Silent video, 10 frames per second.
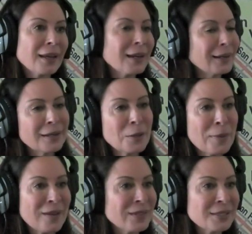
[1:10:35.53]
And I'd end up
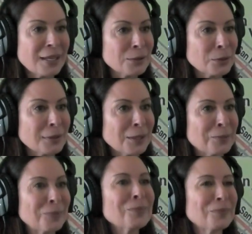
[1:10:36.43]
having sex with them.
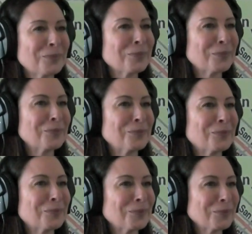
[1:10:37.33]
Really? I mean,
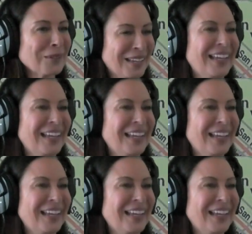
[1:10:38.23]
how cool are